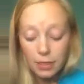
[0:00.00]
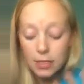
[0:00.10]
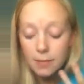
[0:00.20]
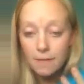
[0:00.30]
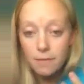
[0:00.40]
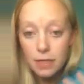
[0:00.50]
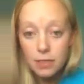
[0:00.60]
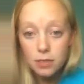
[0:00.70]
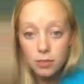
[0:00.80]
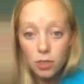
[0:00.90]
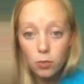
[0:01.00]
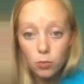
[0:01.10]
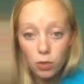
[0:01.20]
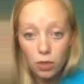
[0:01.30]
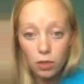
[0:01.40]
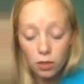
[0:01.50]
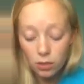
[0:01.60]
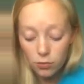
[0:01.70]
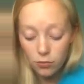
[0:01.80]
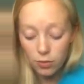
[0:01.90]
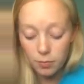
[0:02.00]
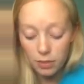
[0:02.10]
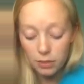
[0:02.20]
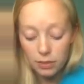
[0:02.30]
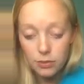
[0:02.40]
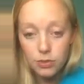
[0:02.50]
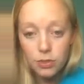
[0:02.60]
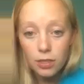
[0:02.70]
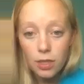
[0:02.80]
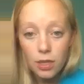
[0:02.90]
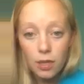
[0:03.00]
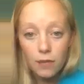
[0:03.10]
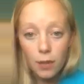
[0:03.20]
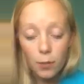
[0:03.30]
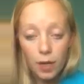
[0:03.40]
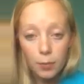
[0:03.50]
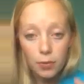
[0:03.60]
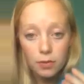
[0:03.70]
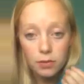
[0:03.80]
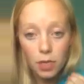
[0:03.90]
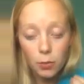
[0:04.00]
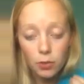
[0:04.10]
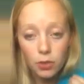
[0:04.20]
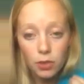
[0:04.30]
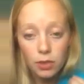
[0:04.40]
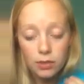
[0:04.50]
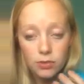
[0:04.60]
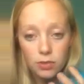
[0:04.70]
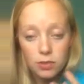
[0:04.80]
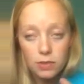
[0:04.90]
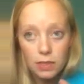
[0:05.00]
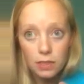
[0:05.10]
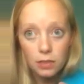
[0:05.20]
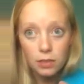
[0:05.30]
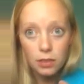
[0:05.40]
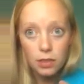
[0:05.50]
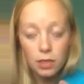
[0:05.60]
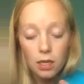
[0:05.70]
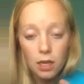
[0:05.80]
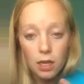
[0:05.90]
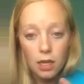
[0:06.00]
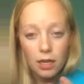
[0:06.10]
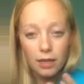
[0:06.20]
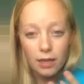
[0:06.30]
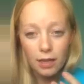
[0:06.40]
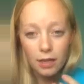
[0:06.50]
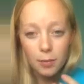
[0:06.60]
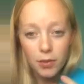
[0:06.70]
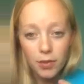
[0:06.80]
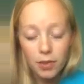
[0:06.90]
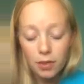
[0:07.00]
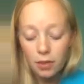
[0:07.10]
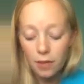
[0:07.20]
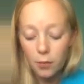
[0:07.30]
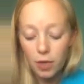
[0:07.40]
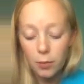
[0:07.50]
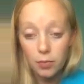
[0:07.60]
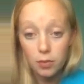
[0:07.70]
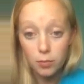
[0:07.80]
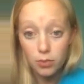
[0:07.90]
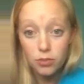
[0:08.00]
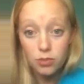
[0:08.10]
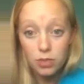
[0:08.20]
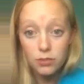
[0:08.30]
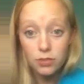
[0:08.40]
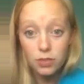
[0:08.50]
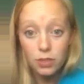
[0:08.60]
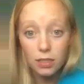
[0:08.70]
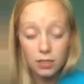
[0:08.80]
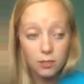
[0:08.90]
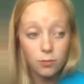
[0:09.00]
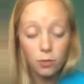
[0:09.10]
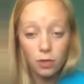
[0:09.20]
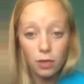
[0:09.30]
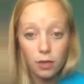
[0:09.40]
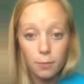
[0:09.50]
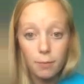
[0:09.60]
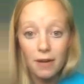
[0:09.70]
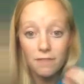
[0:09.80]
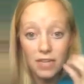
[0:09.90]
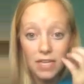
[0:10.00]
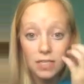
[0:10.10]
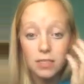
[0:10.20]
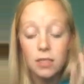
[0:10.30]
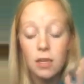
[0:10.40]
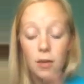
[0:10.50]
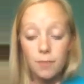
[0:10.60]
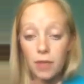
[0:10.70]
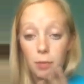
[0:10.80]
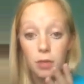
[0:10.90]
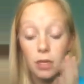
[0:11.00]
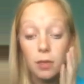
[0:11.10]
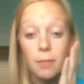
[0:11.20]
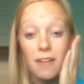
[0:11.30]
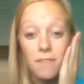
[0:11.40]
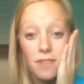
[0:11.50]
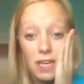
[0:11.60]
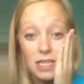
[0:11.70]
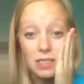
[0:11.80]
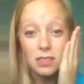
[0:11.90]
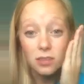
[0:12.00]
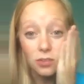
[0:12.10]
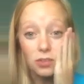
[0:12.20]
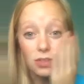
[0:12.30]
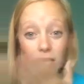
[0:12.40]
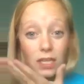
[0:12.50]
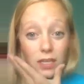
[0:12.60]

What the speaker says: raw from the cleanser that when I put the toner on, it starts tingling and kind of burning. And then when I put the moisturizer on, it's full on my face. I'm not kidding. My face looks like I'm sunburnt.